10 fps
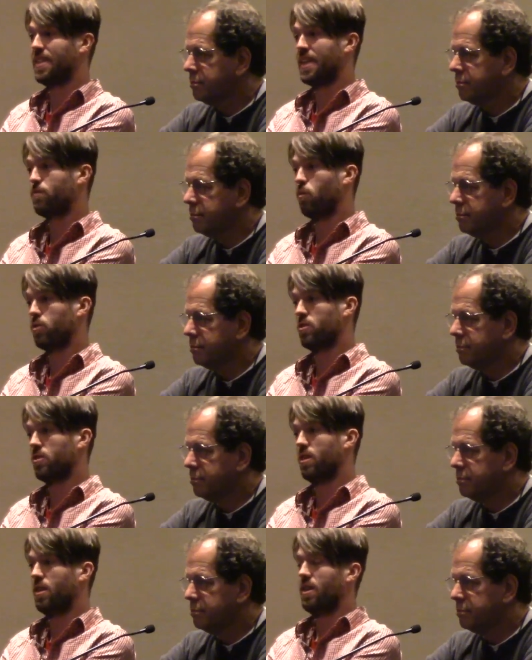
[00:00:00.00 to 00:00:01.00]
Speaker 1: and X
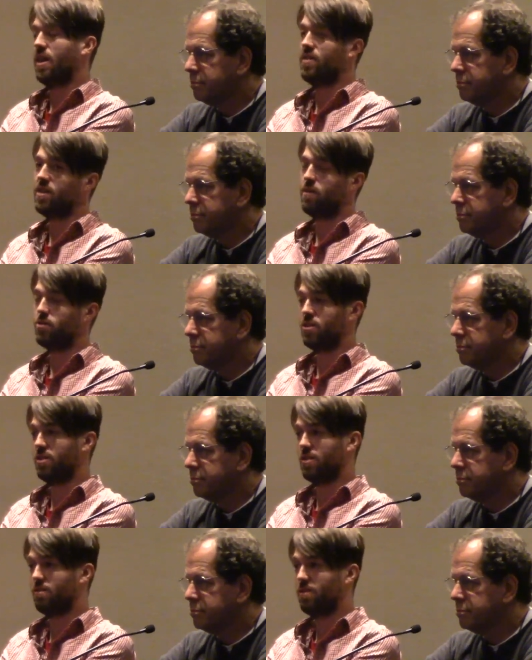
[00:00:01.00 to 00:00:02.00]
Forces, and then
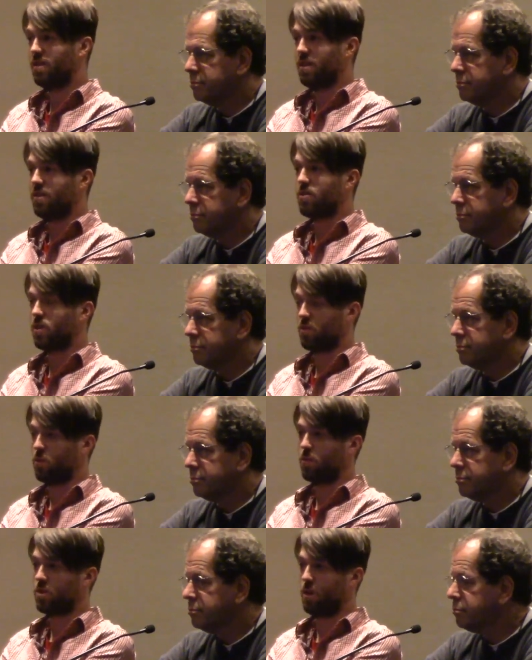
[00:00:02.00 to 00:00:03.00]
obviously the
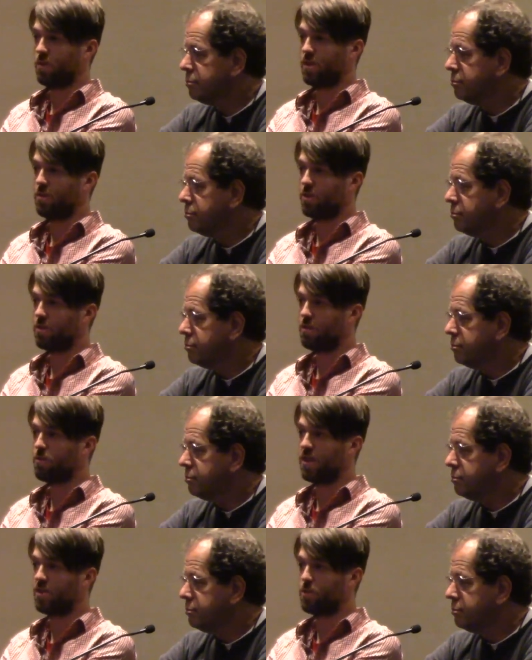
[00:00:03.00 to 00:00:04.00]
Transformers comic that I was
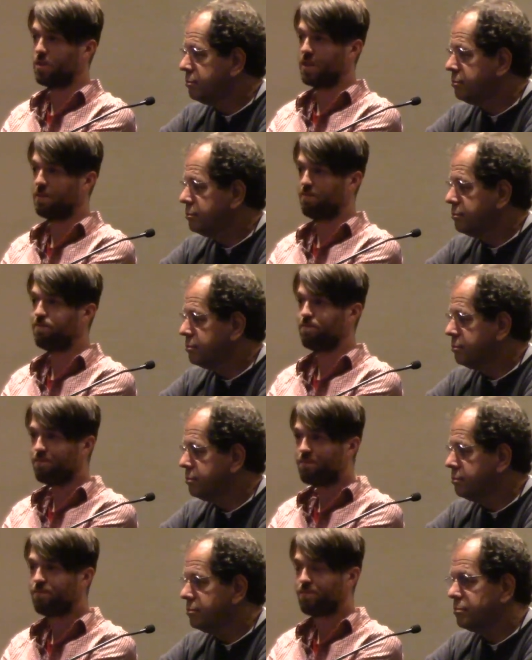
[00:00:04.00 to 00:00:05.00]
obsessed with. Yeah.
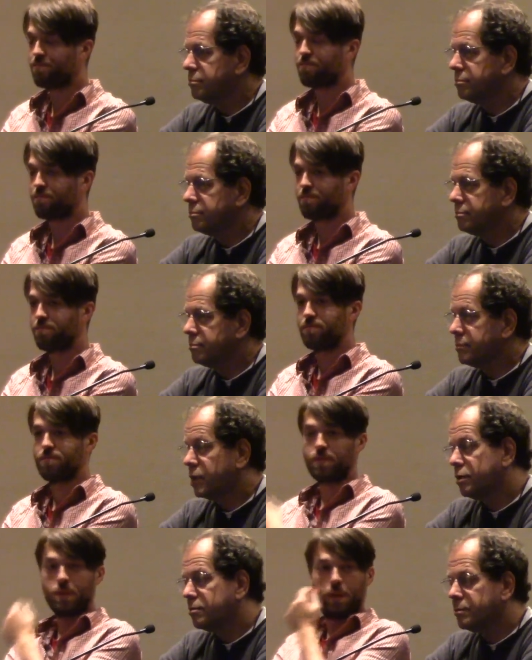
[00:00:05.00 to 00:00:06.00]

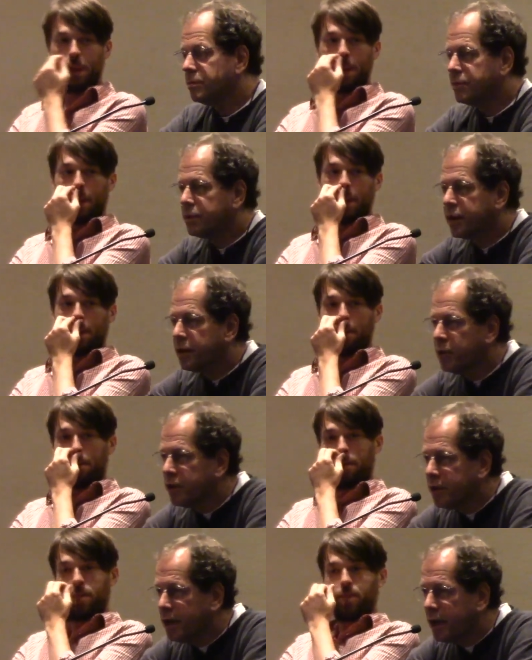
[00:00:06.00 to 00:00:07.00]
Speaker 2: Oh, okay,
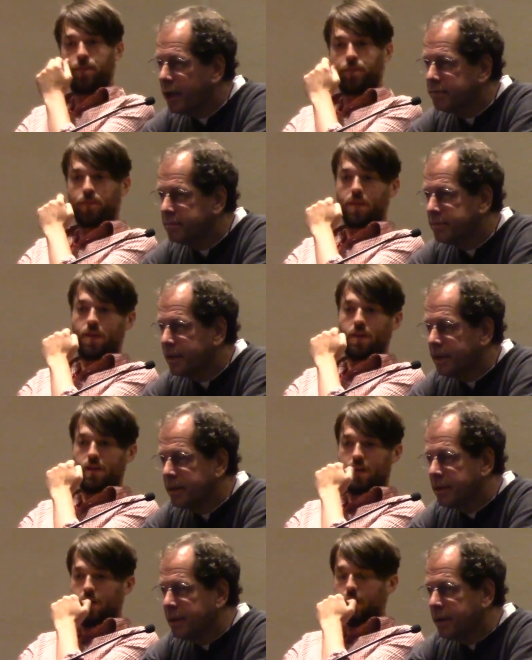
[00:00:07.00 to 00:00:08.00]
well, uh, I,
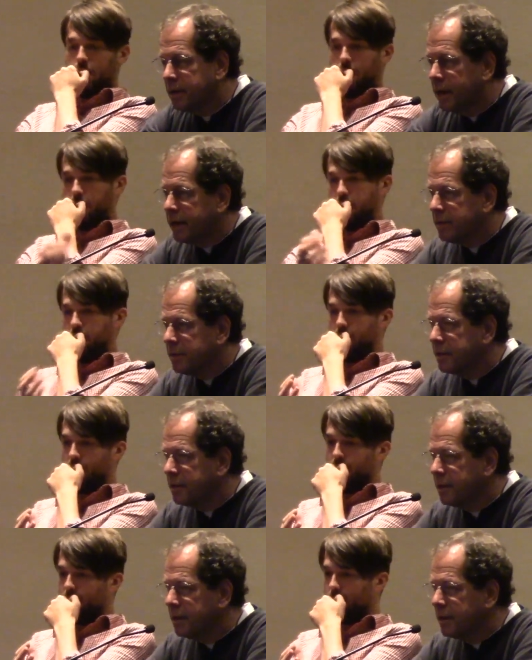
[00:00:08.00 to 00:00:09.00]
unlike,
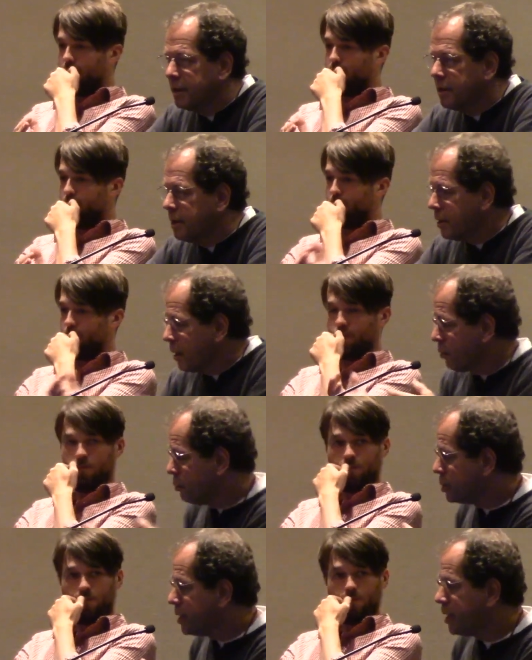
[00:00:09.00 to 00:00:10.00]
unlike what
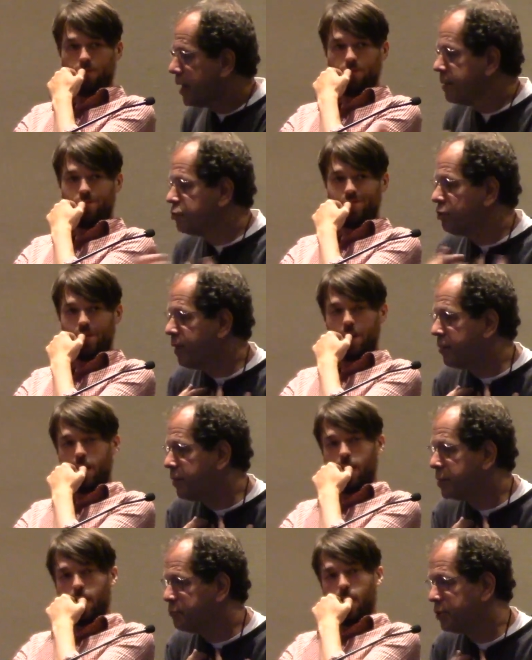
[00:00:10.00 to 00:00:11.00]
you said, I didn't draw my
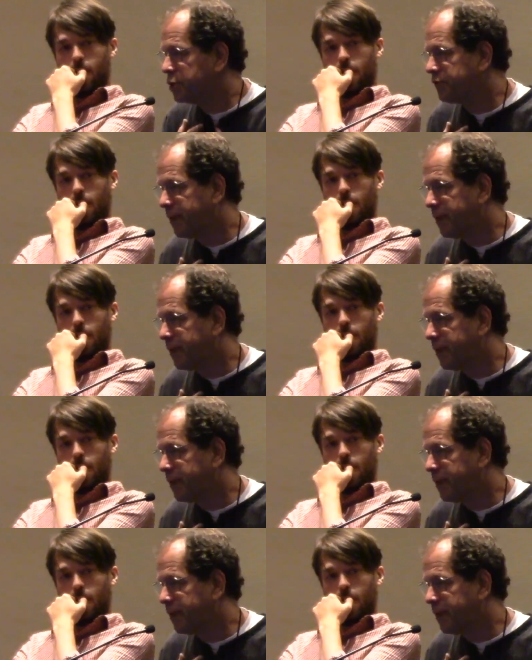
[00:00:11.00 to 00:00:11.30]
inspiration from